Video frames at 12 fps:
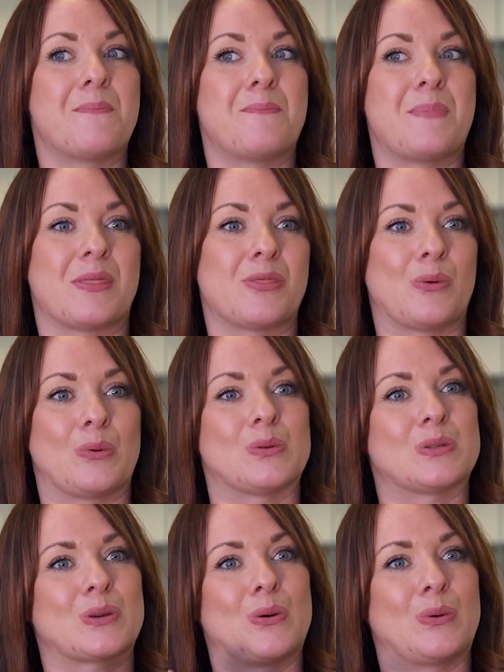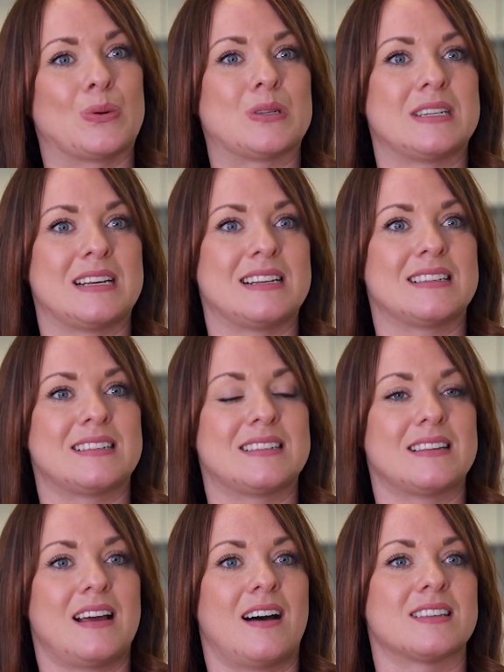But those
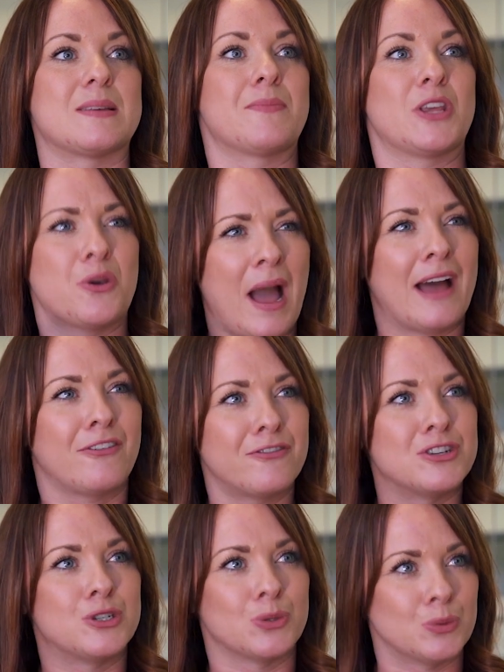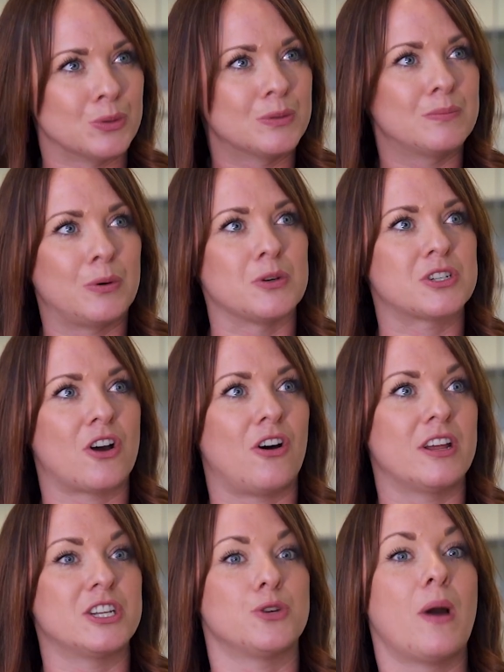courses are something you have to do
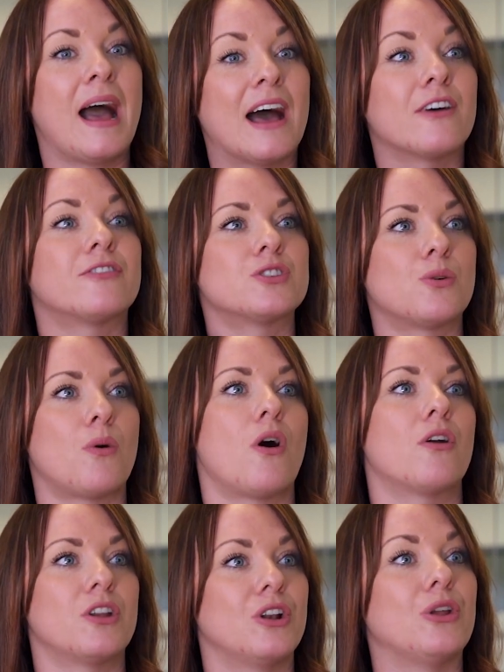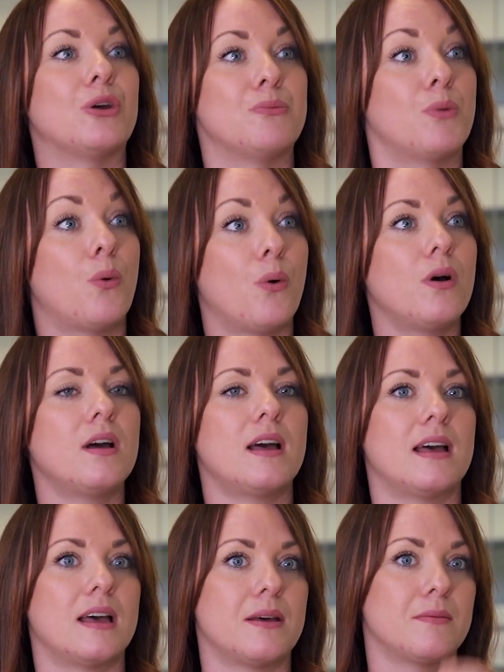post-college. You have to go on and learn more.
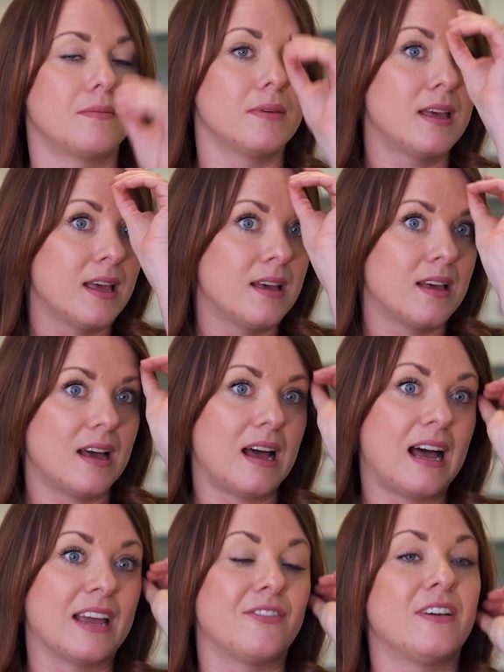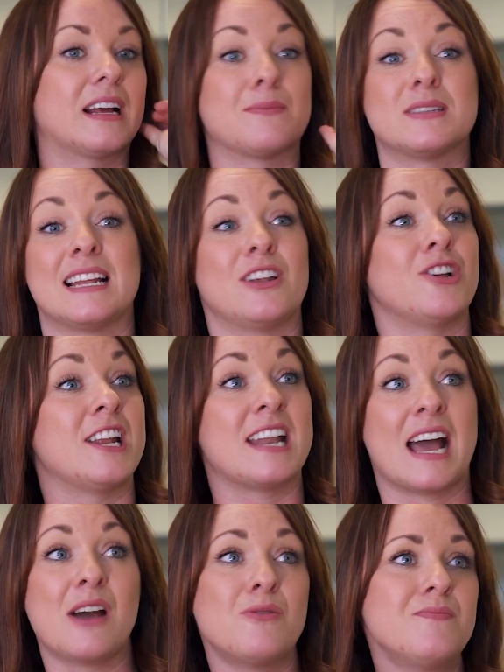I feel like I'm still learning
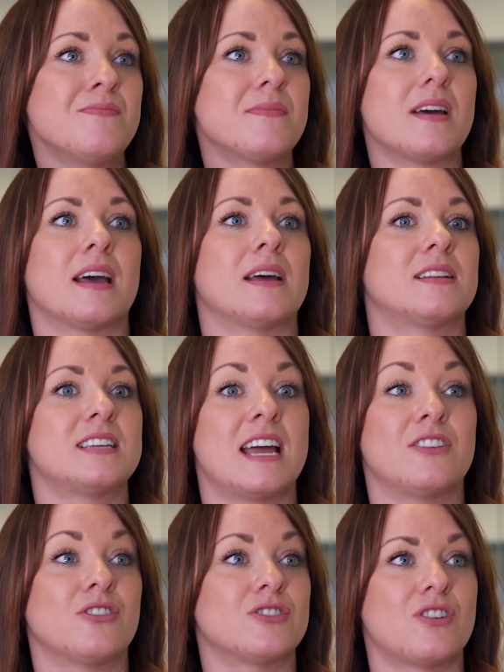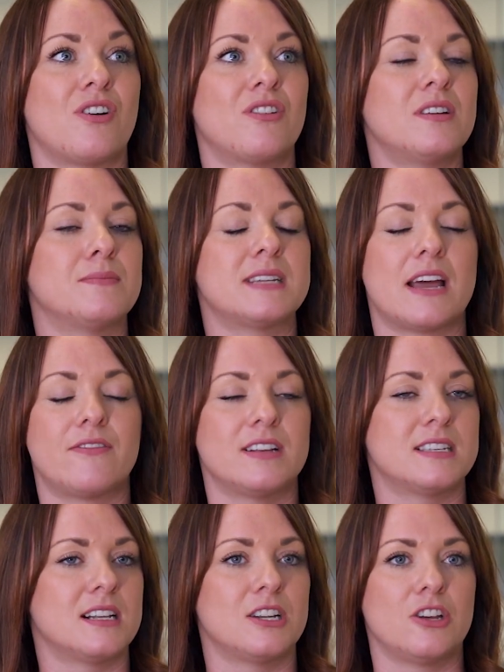now, 10 years on, I'm definitely
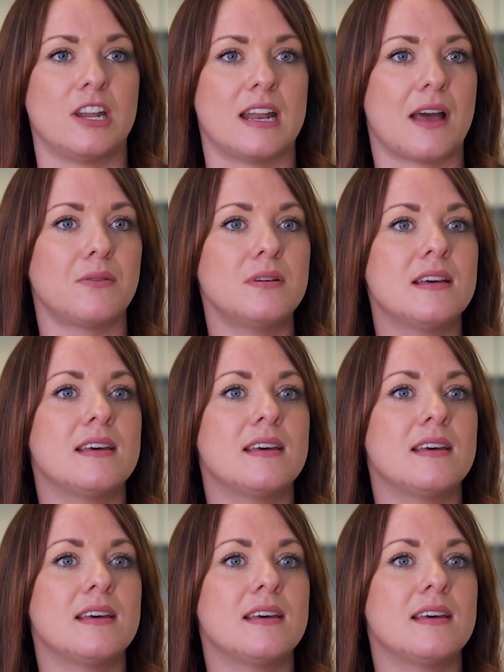still learning now.